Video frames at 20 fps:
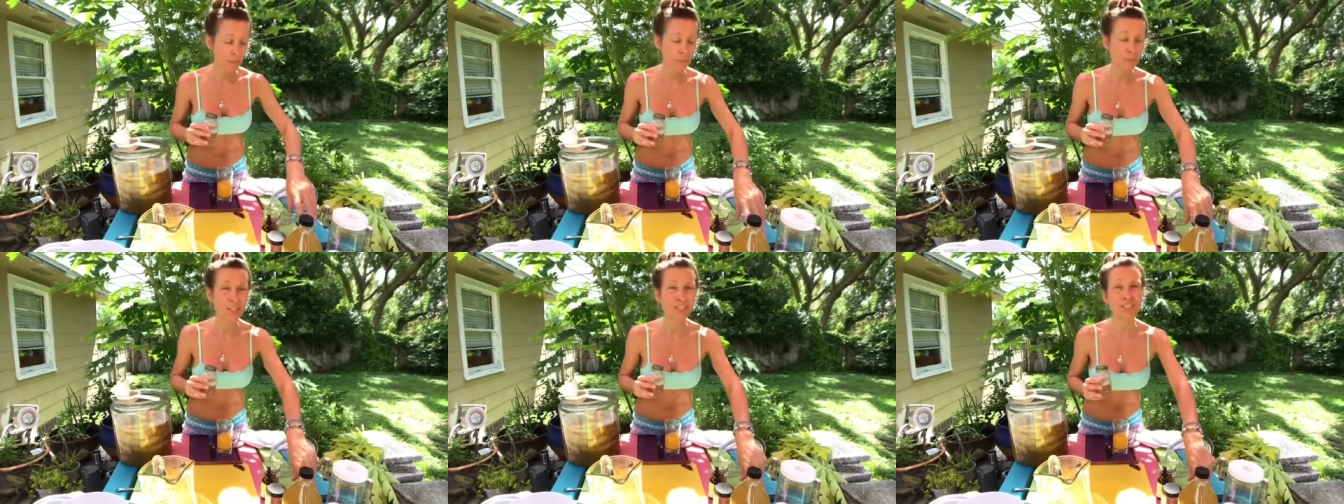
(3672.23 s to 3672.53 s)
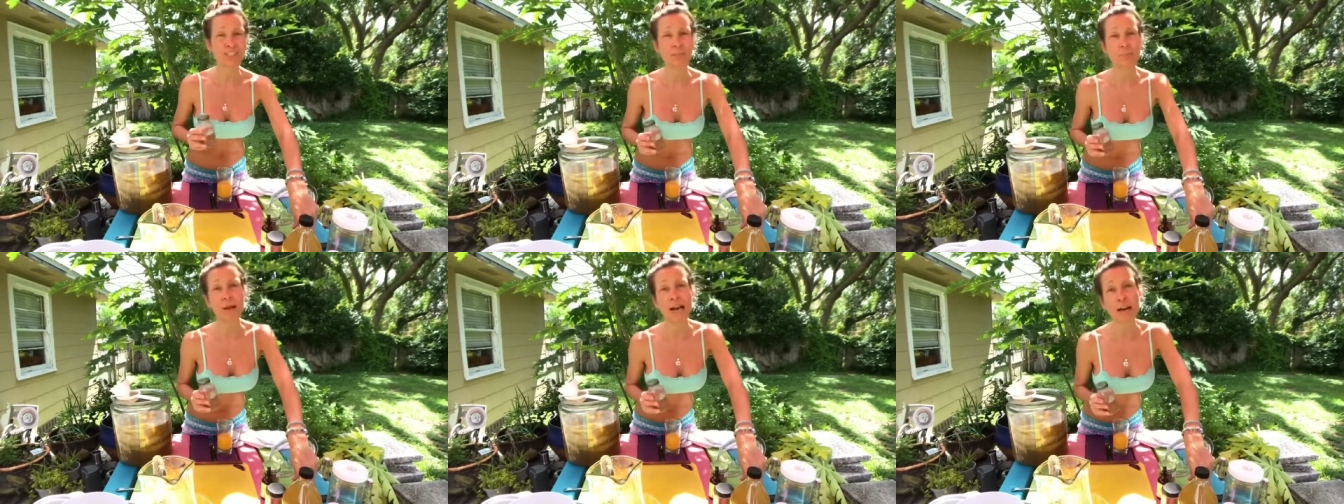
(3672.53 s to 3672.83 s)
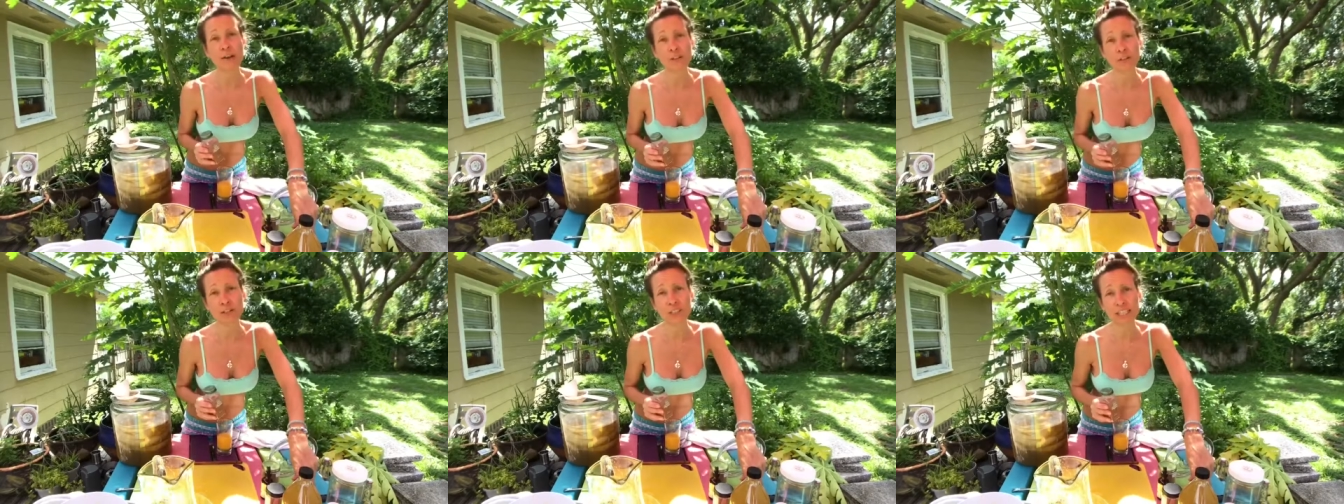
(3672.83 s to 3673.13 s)
because the
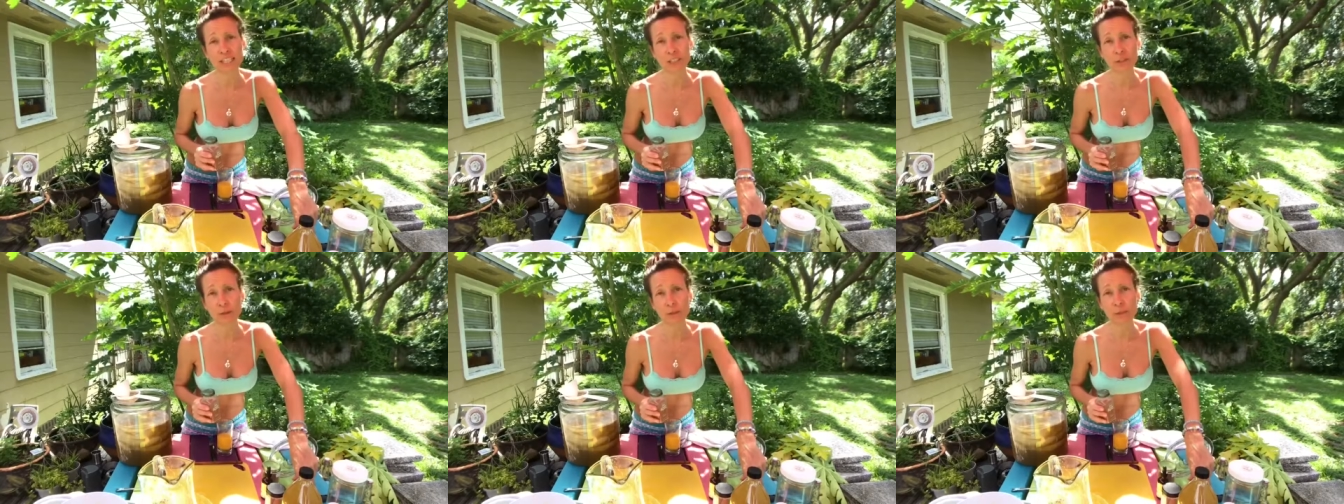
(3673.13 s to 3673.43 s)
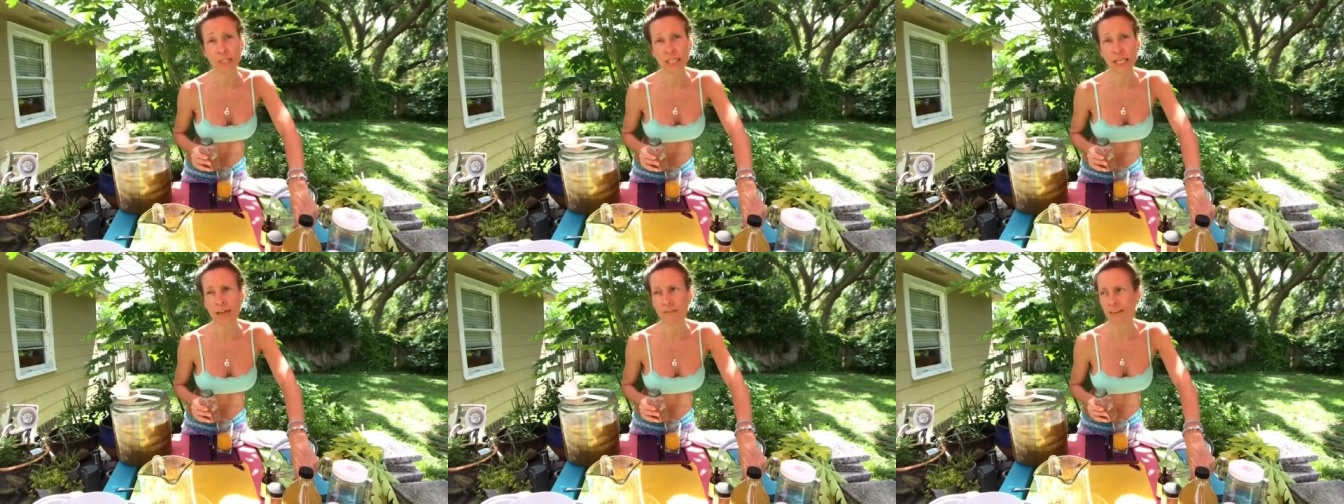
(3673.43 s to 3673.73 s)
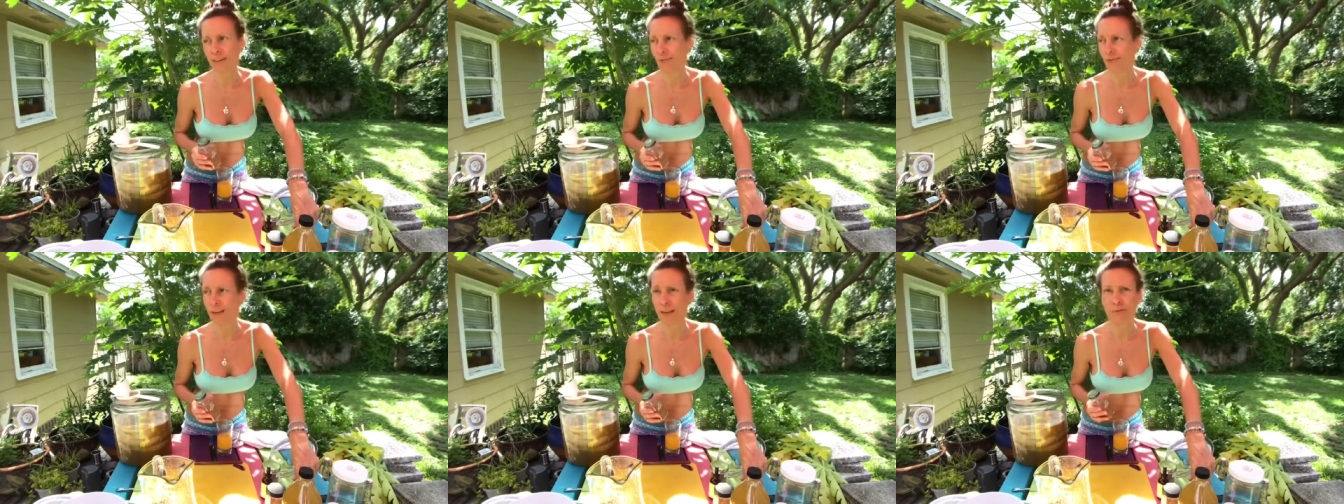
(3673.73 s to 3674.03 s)
powder that I normally have,
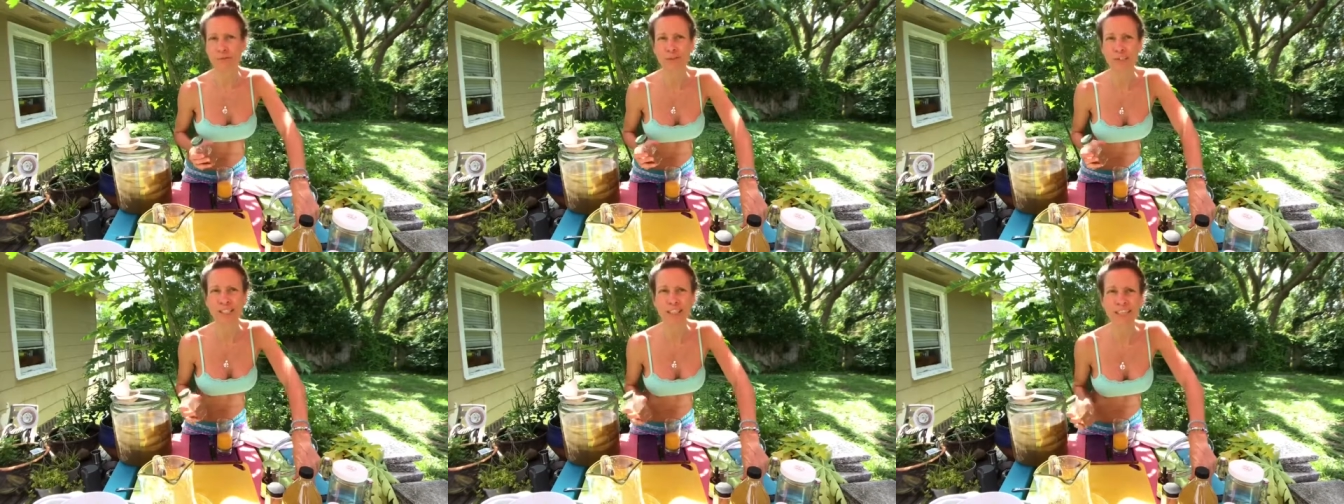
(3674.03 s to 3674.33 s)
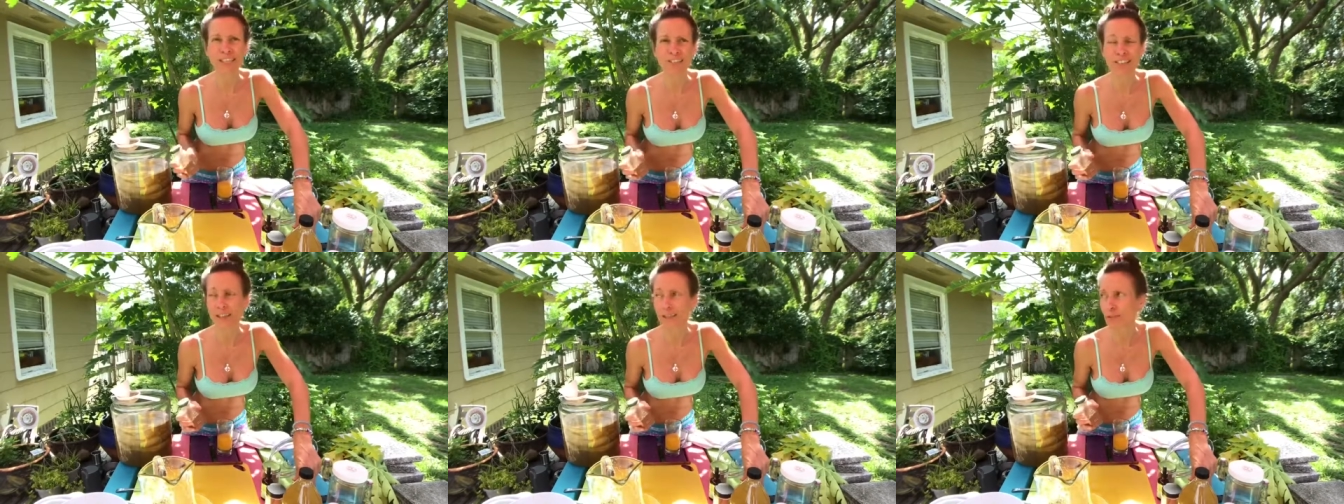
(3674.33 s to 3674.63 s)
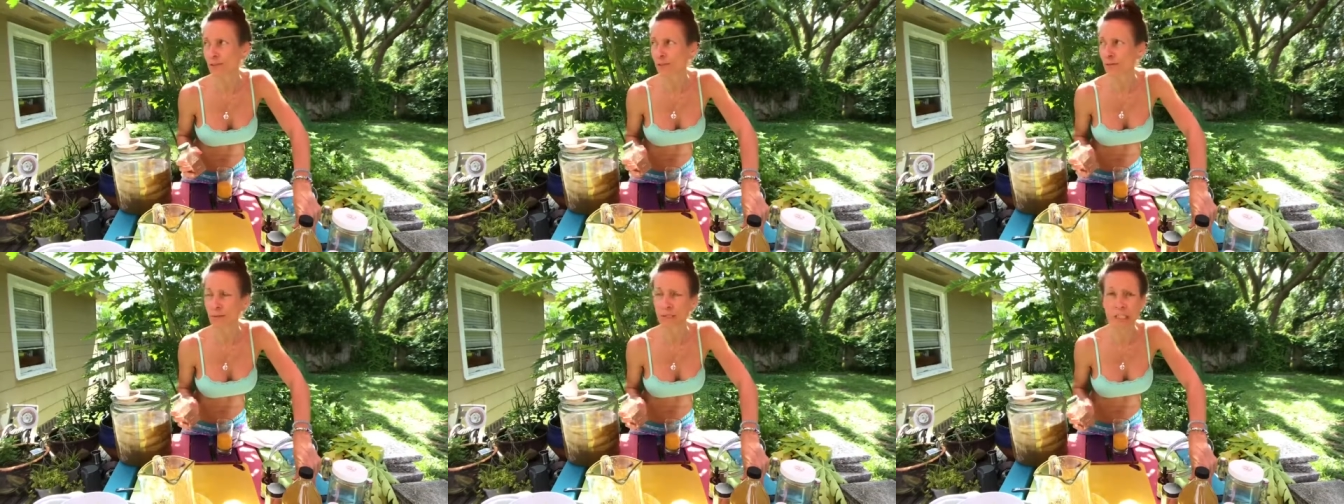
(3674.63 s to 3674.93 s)
I, I realize I
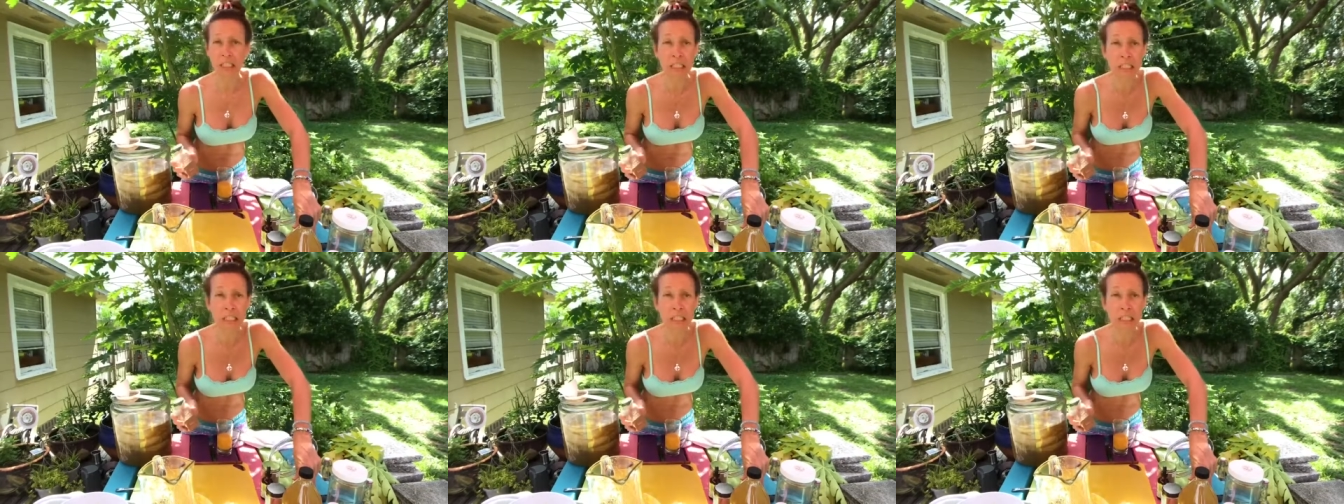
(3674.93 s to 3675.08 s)
don't know where